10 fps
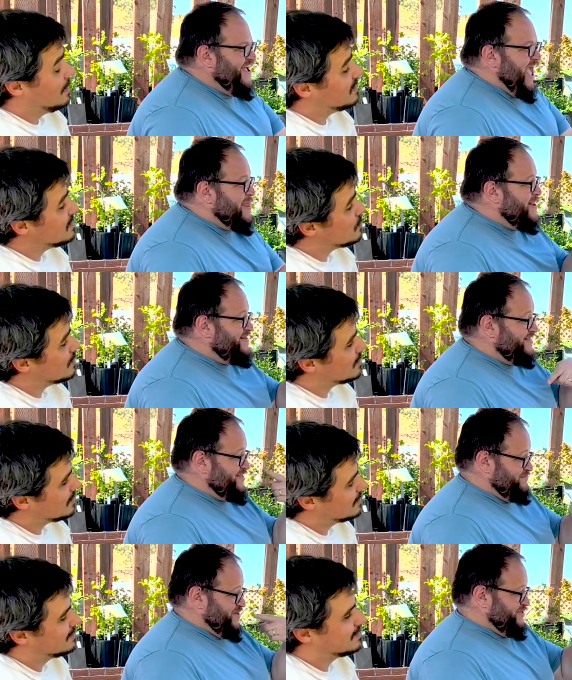Speaker 1: and then
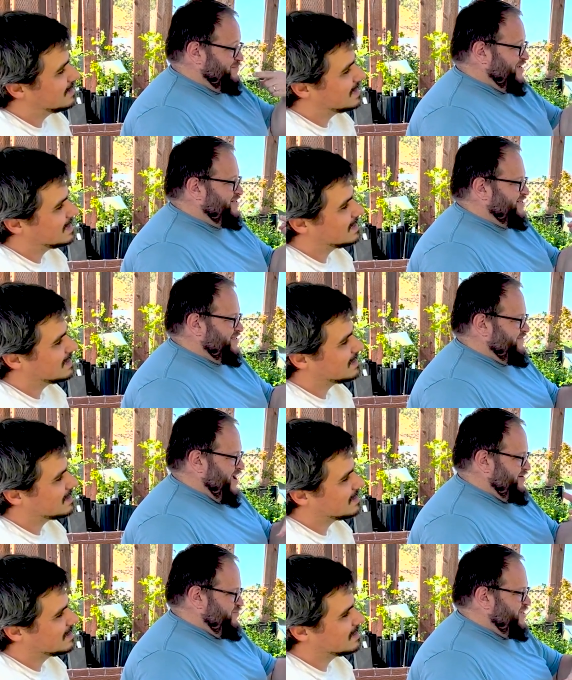does it does it re does the
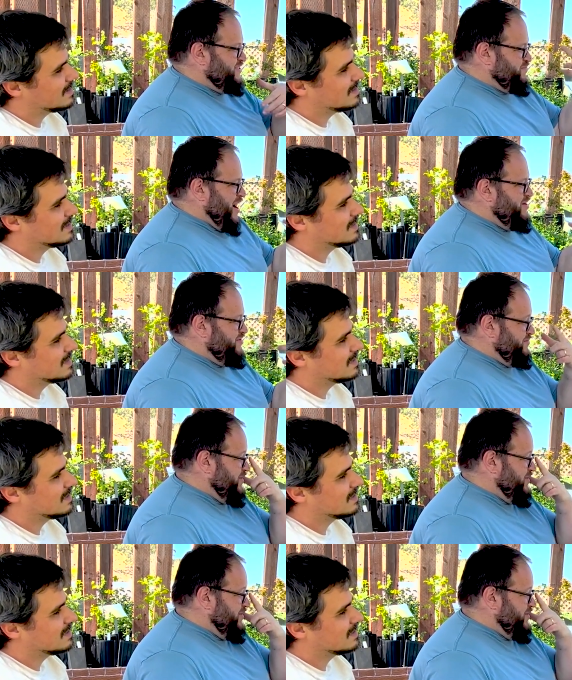vine resprout? It does.